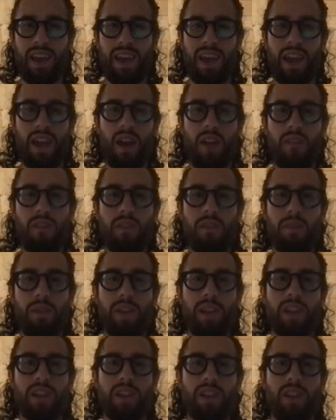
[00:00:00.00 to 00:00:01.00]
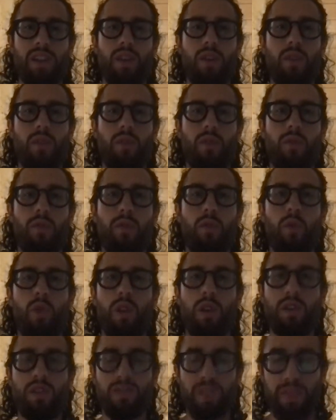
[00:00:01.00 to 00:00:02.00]
and of the potentially
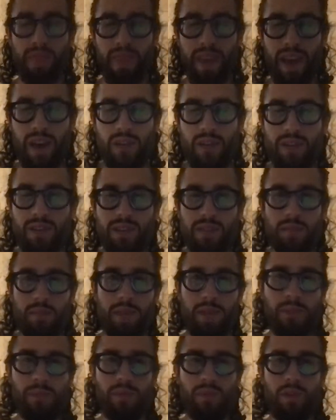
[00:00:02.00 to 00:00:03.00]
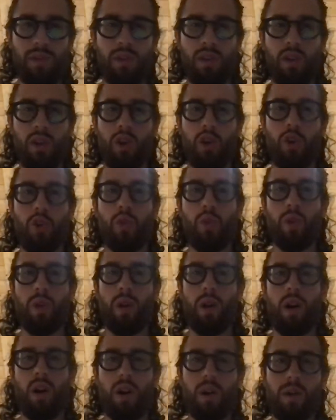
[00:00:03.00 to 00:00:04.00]
400,000 people who were
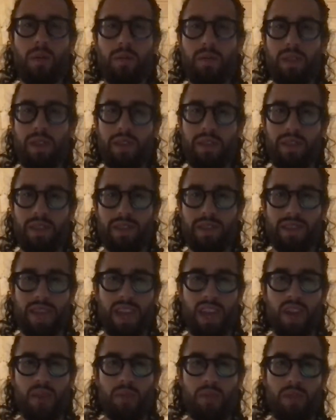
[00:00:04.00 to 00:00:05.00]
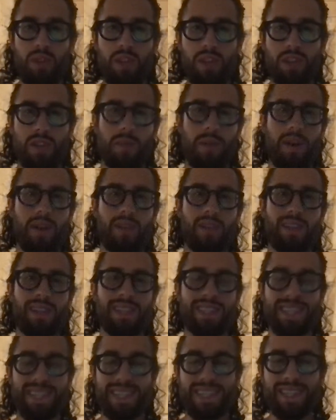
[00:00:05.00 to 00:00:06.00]
harmed in this data breach, about
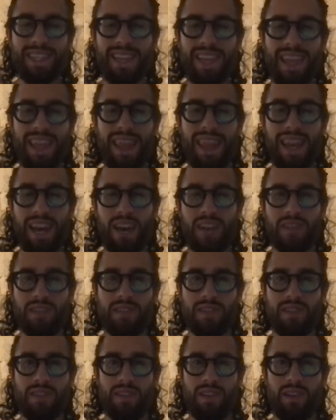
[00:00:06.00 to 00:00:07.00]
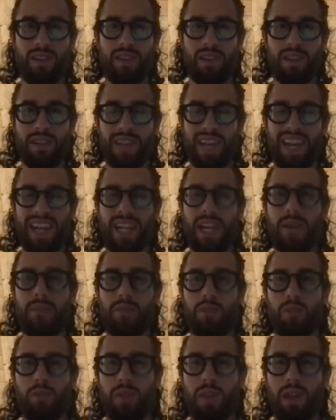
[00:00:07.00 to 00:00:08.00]
16,000 signed up
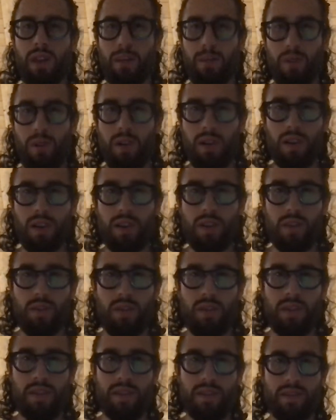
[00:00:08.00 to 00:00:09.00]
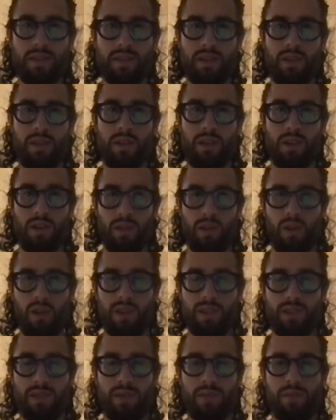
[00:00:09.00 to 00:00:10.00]
to be a party to this
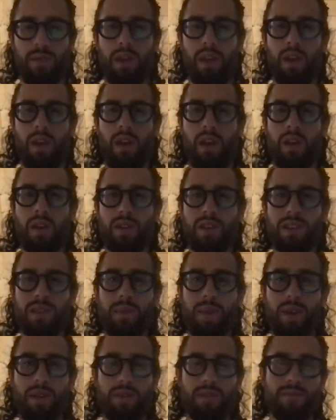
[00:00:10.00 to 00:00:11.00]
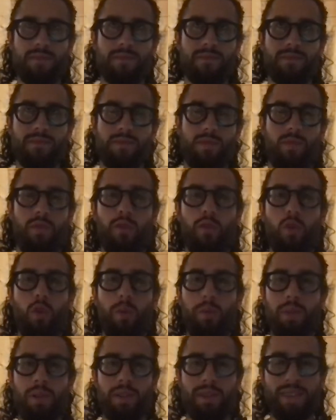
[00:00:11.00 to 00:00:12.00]
lawsuit. So it's about
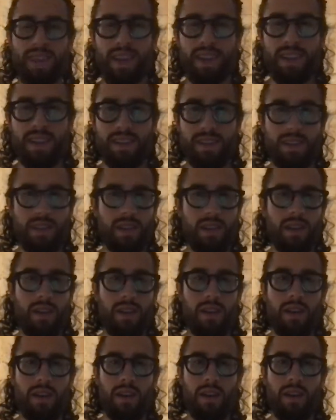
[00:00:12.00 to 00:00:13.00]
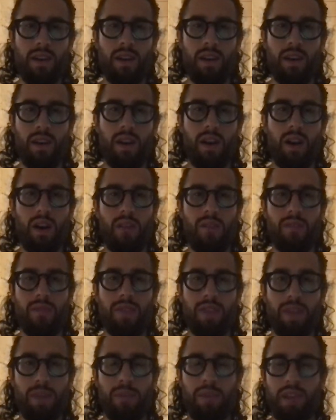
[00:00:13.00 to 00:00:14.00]
4% of
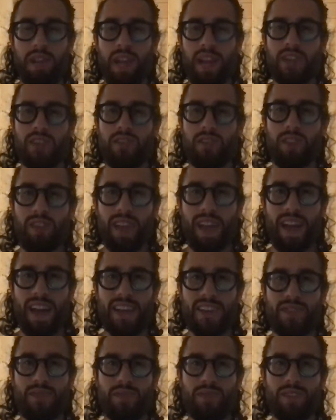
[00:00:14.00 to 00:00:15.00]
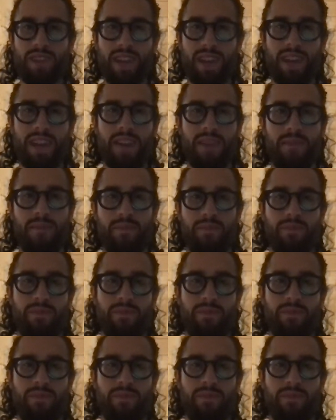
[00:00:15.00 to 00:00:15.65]
the potential class who signed up.